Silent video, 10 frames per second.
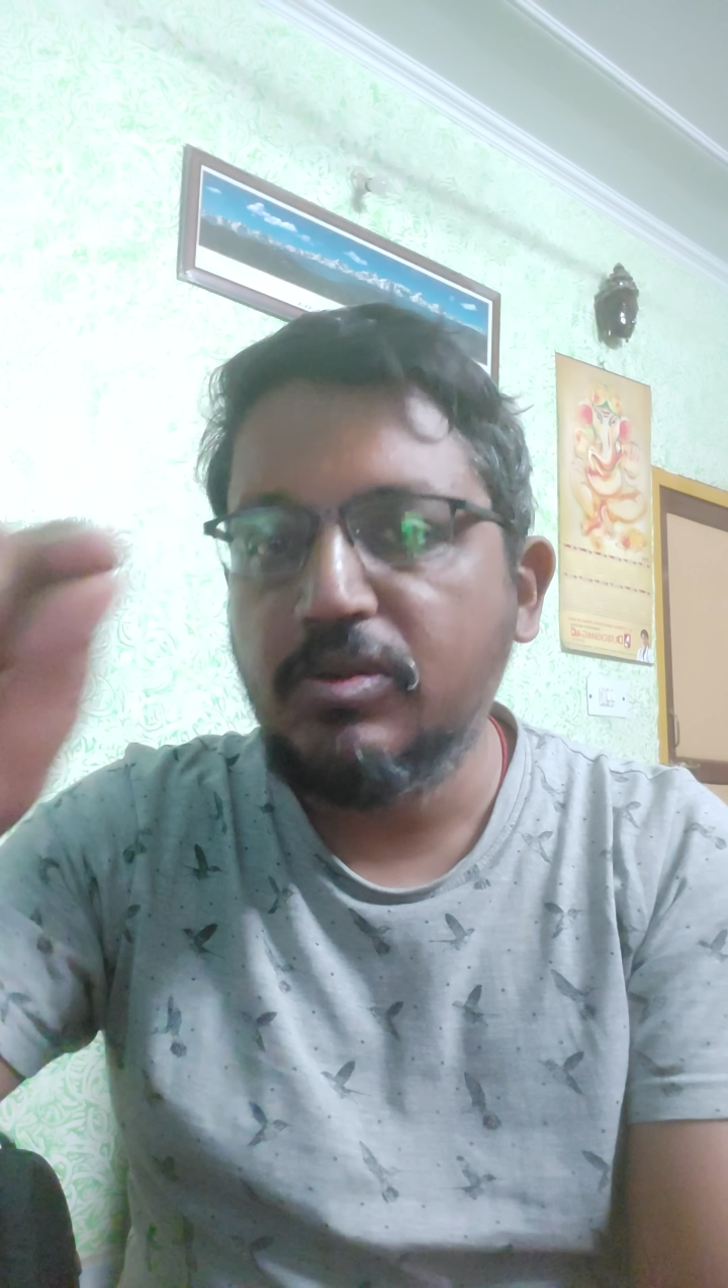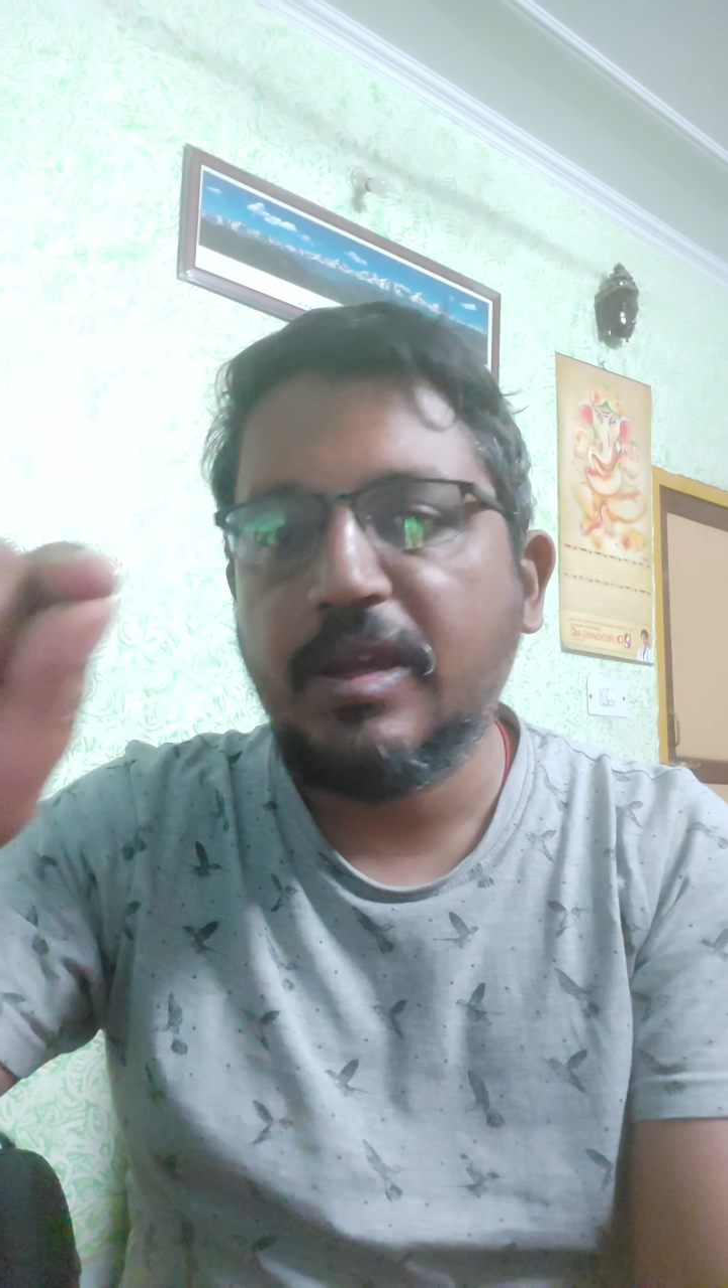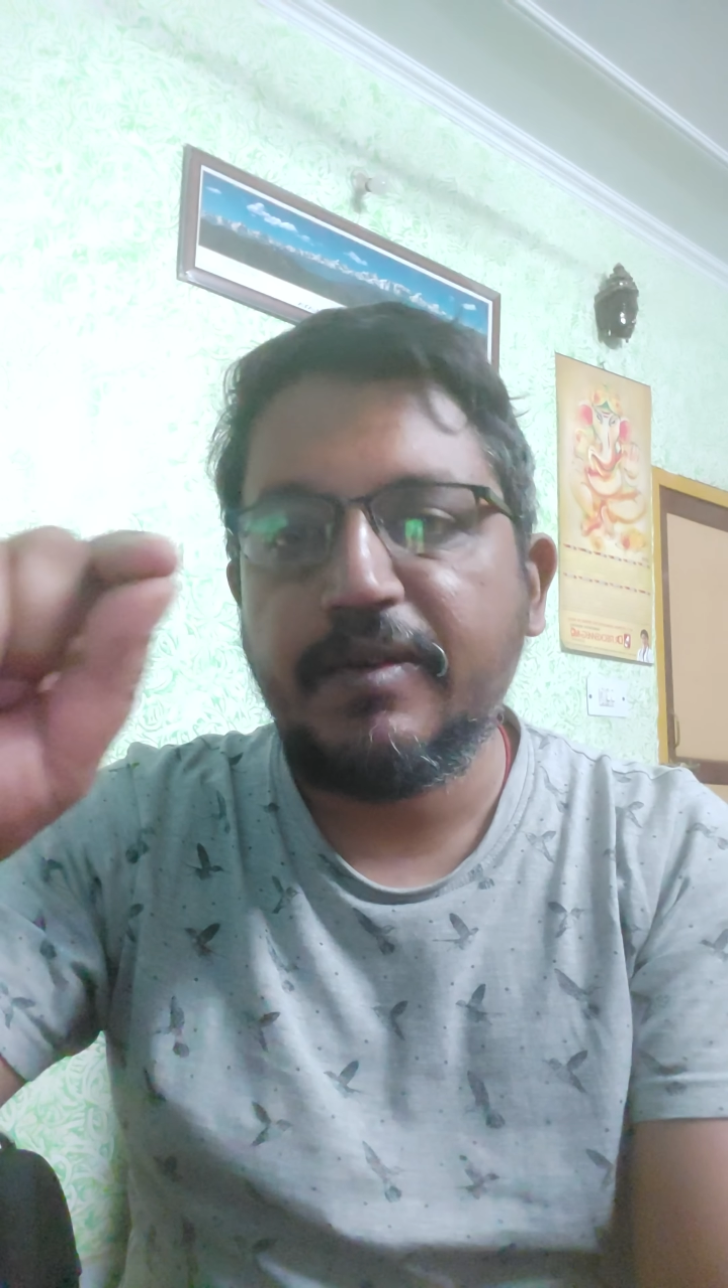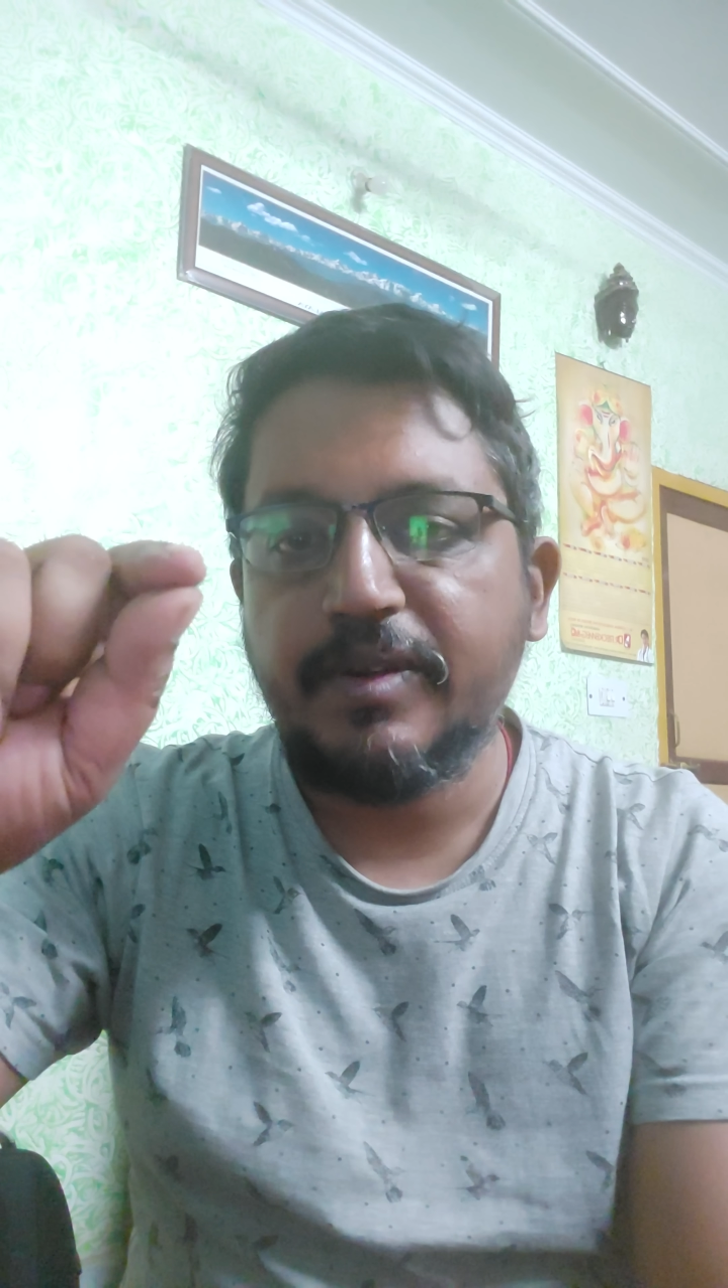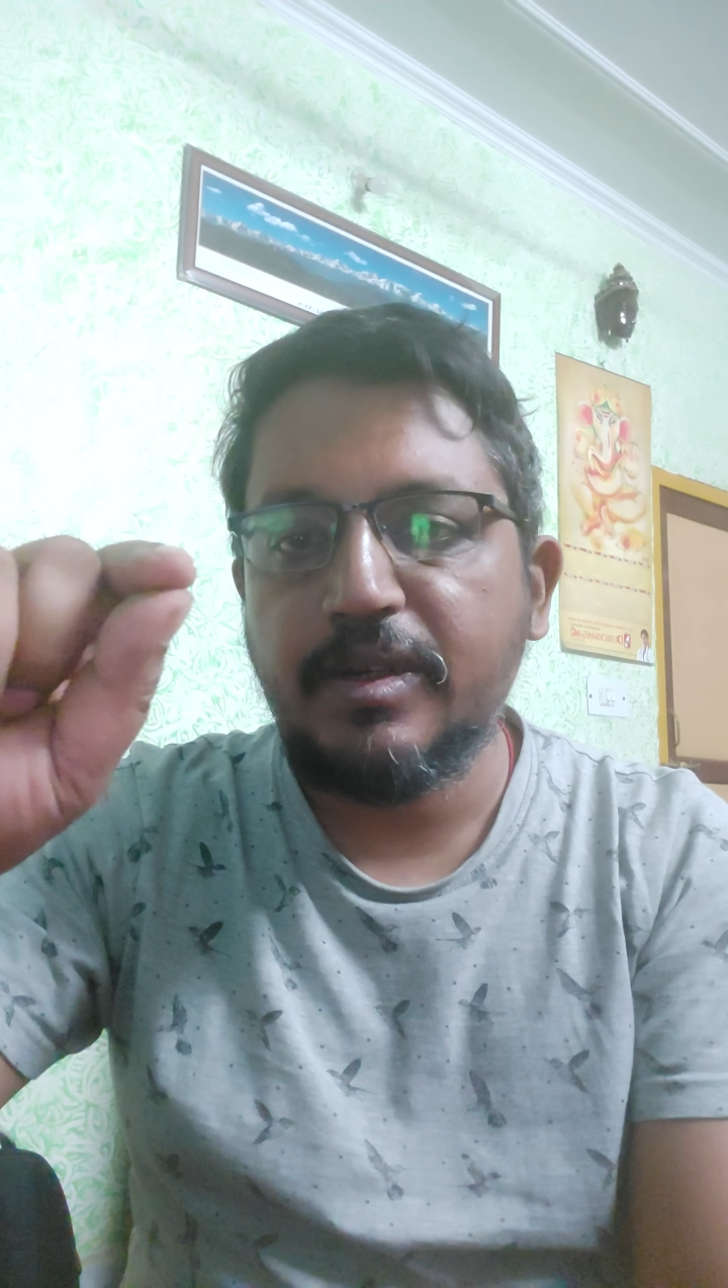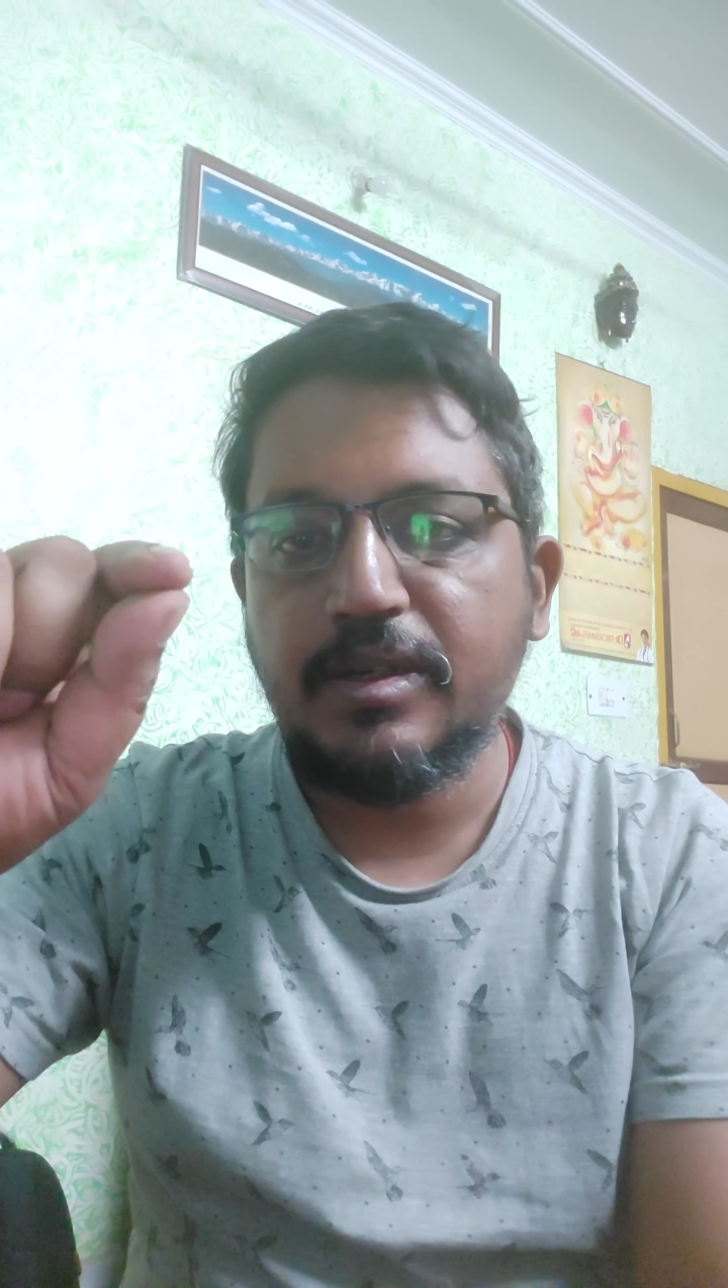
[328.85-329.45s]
to have an